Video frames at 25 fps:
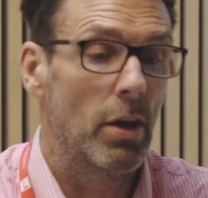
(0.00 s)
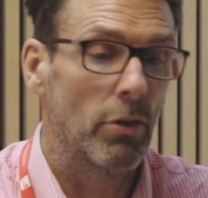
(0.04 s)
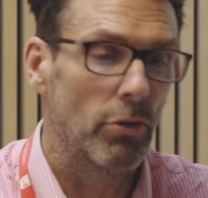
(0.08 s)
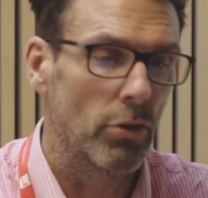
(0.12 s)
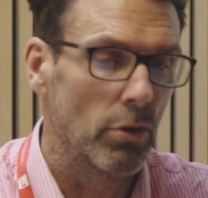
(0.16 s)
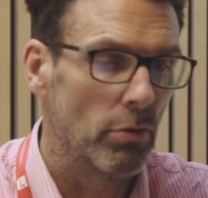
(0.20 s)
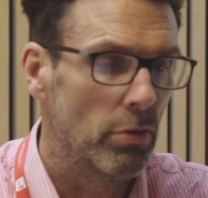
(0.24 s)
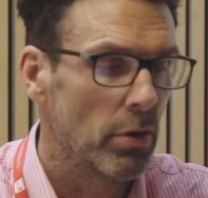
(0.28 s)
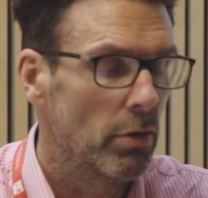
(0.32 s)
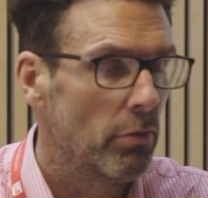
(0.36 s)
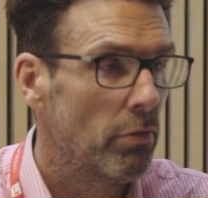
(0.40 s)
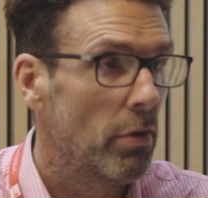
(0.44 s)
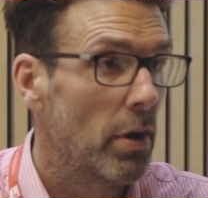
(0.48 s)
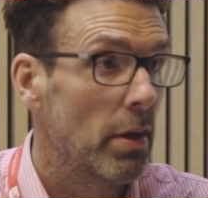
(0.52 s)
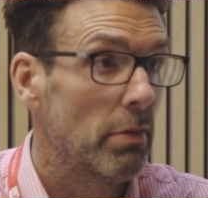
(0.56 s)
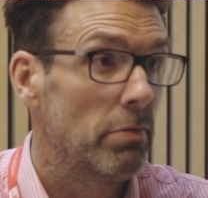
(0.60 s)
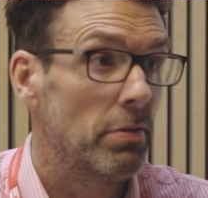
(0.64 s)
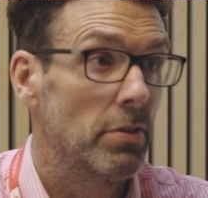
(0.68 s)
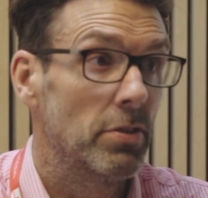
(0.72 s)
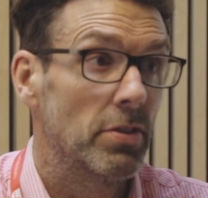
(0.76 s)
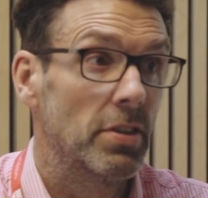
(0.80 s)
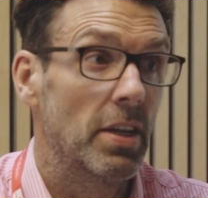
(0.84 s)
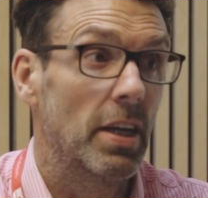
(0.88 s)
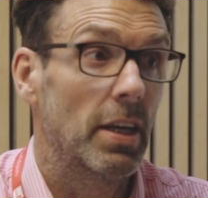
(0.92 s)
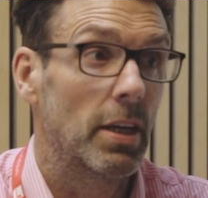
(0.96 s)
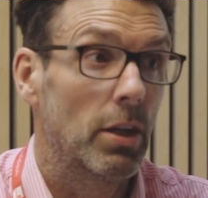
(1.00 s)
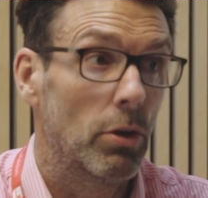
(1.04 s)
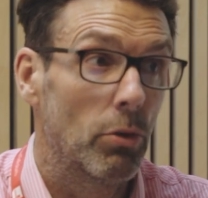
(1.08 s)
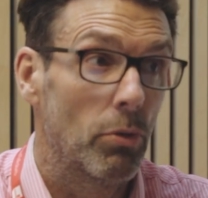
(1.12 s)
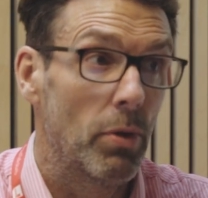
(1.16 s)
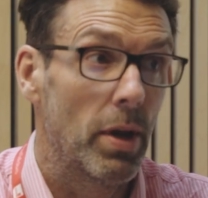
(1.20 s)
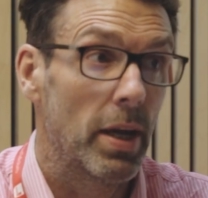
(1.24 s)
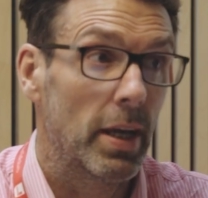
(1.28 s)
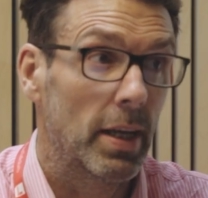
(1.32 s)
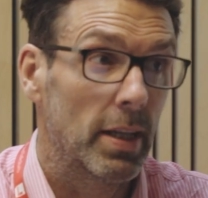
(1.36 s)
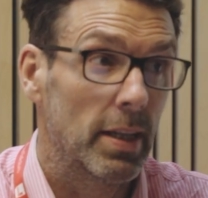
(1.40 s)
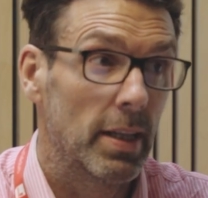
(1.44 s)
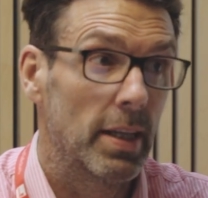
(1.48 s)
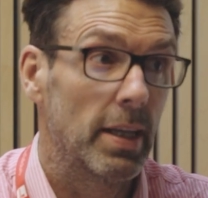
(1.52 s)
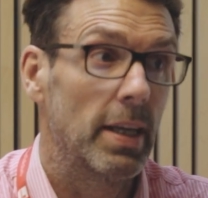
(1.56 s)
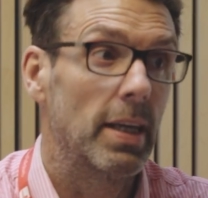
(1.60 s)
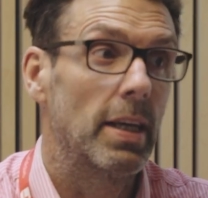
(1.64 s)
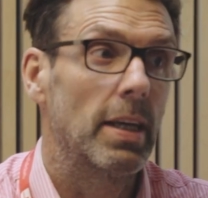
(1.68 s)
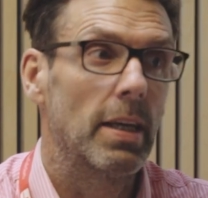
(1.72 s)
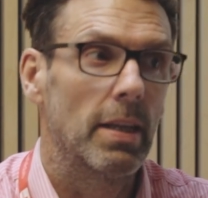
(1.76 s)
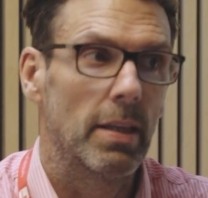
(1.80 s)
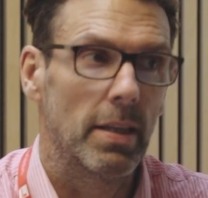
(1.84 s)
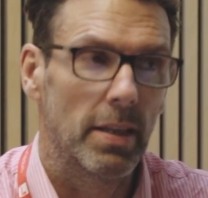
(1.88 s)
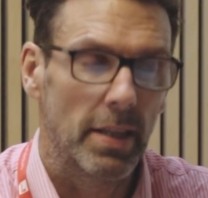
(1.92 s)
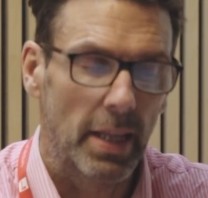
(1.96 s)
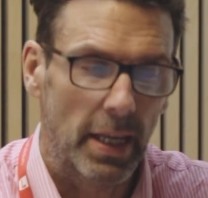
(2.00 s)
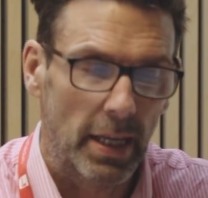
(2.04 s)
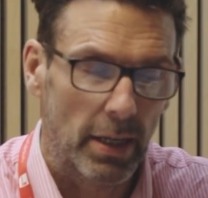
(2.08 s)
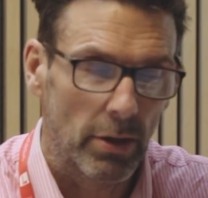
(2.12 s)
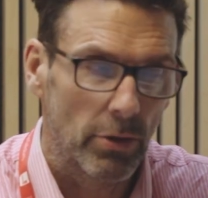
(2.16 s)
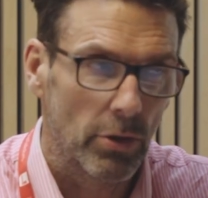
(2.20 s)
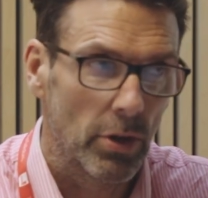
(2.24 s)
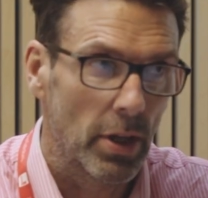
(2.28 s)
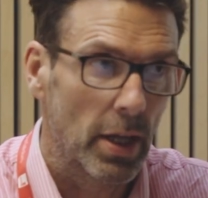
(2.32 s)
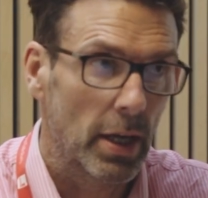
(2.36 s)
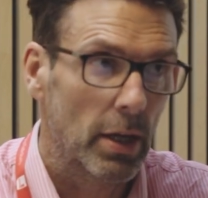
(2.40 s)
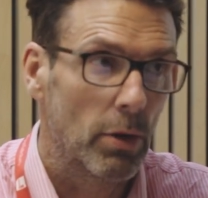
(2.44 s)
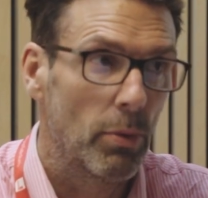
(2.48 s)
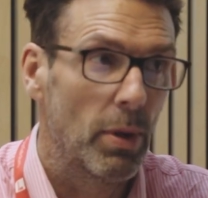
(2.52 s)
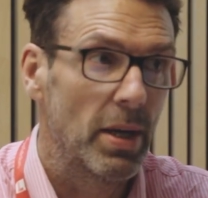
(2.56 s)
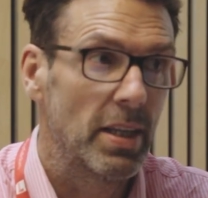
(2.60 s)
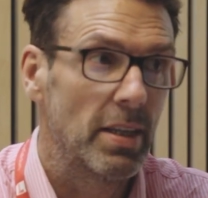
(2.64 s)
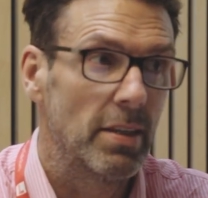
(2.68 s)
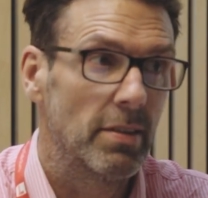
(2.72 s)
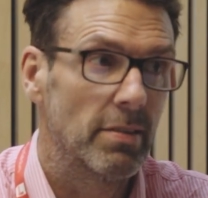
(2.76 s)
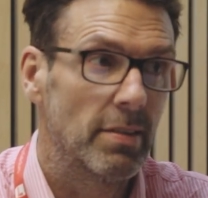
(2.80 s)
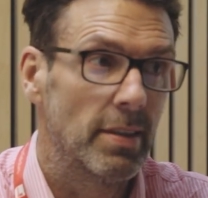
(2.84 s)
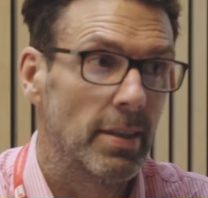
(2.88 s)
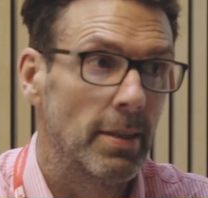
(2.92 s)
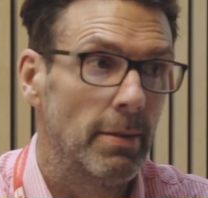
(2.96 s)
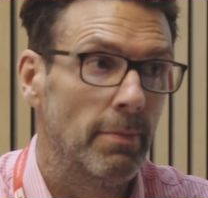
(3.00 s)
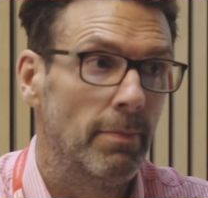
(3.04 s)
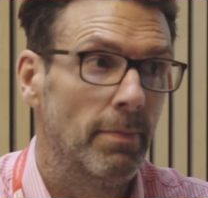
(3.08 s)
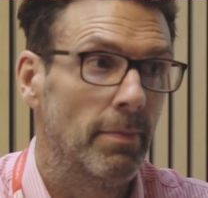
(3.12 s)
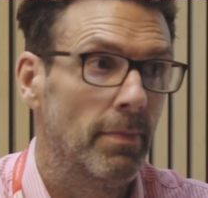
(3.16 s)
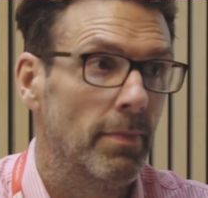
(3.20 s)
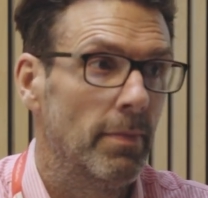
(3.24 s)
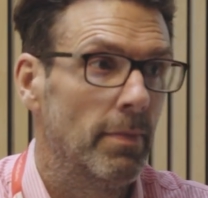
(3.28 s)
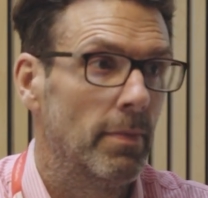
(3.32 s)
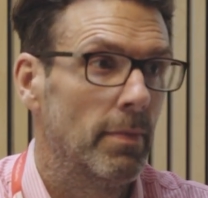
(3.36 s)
So if you've referenced that correctly, they can do that quite easily.